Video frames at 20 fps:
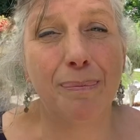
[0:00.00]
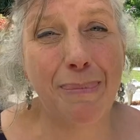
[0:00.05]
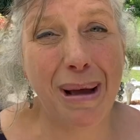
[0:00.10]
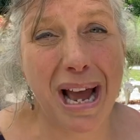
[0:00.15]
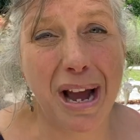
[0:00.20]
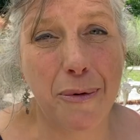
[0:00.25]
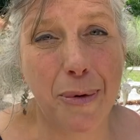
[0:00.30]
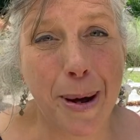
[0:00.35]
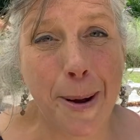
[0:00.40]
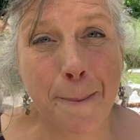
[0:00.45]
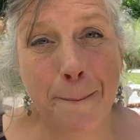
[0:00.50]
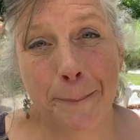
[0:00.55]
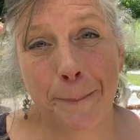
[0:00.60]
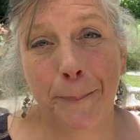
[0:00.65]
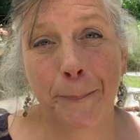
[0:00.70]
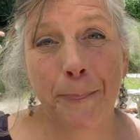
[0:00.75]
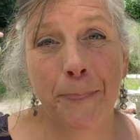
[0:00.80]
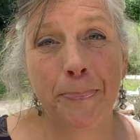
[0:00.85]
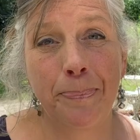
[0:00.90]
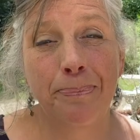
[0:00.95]
power.
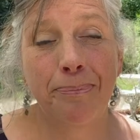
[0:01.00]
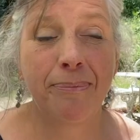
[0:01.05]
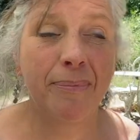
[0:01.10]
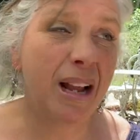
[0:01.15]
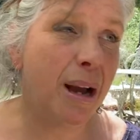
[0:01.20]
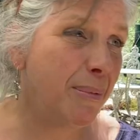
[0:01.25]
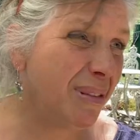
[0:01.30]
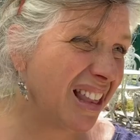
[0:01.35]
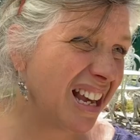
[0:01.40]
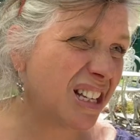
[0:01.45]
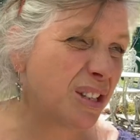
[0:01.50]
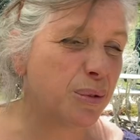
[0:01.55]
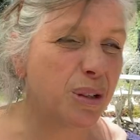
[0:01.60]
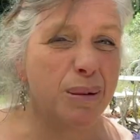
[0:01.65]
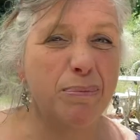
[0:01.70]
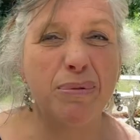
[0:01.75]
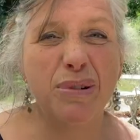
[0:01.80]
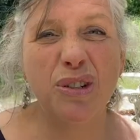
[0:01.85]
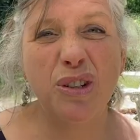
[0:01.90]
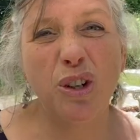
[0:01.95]
I mean, that's what I
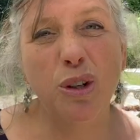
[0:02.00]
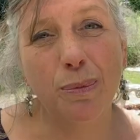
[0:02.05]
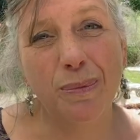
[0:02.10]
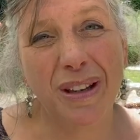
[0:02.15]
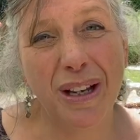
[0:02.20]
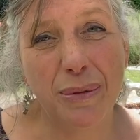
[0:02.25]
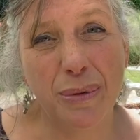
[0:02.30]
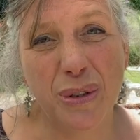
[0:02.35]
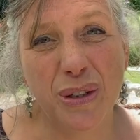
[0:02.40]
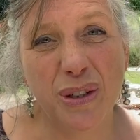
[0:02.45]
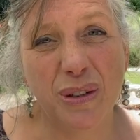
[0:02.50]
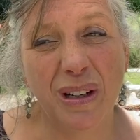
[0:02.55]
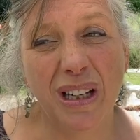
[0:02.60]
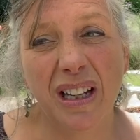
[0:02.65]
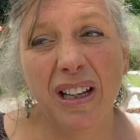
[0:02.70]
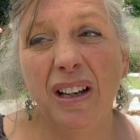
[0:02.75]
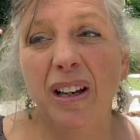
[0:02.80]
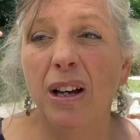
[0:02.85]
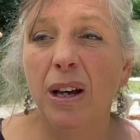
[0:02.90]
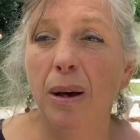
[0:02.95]
presume they were doing,
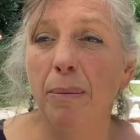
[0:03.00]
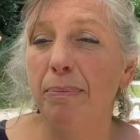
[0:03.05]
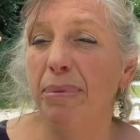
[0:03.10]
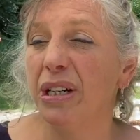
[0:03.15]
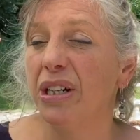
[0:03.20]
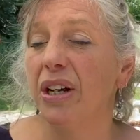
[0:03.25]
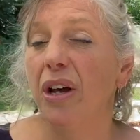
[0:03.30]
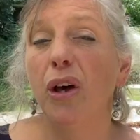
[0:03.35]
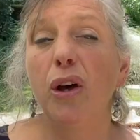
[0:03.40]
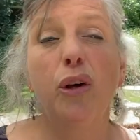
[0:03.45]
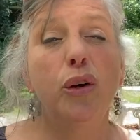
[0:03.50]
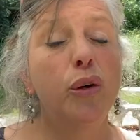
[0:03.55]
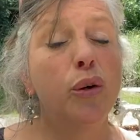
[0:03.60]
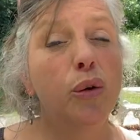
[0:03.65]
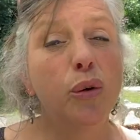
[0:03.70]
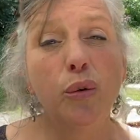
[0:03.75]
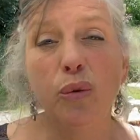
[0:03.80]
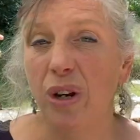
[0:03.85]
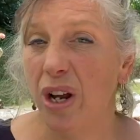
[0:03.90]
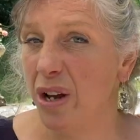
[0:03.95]
but
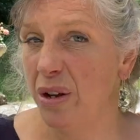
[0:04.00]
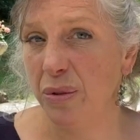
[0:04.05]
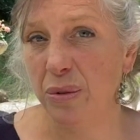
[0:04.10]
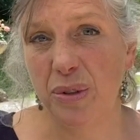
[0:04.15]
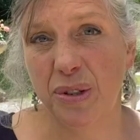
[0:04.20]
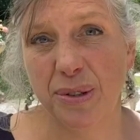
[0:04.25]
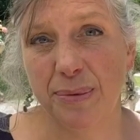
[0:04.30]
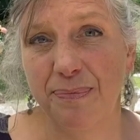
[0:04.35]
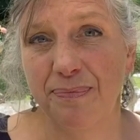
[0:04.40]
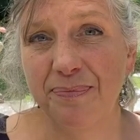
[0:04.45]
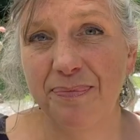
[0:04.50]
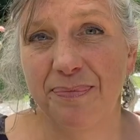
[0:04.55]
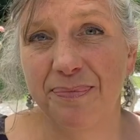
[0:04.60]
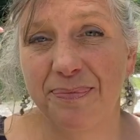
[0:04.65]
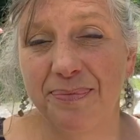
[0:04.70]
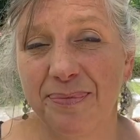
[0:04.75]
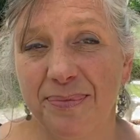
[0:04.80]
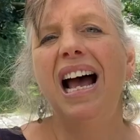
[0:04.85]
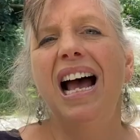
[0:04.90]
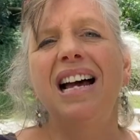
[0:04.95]
who knows?
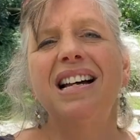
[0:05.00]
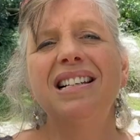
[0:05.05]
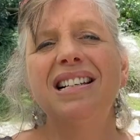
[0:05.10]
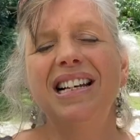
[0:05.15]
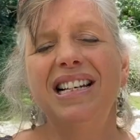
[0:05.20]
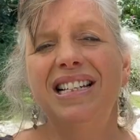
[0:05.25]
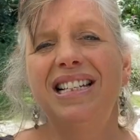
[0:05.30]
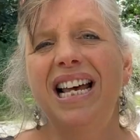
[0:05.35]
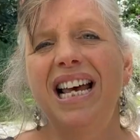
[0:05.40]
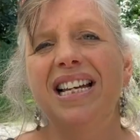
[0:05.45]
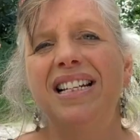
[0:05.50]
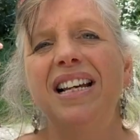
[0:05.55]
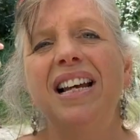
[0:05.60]
As I said,